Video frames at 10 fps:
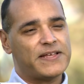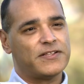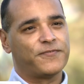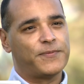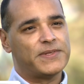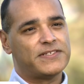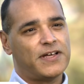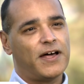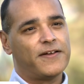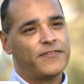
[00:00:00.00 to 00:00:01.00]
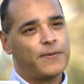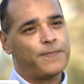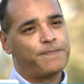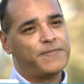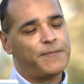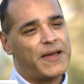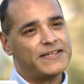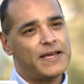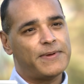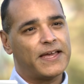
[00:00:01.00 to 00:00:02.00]
puzzle from the start of the
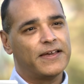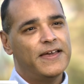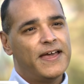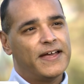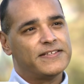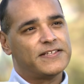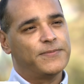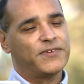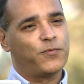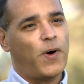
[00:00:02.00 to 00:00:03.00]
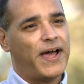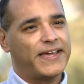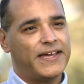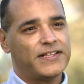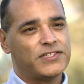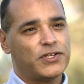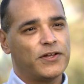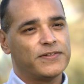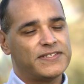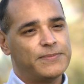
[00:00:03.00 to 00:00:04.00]
pandemic in terms of why kids
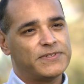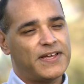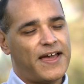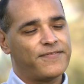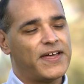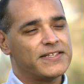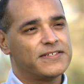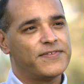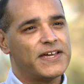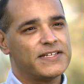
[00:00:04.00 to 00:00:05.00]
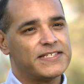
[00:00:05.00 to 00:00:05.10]
don't seem to have that severe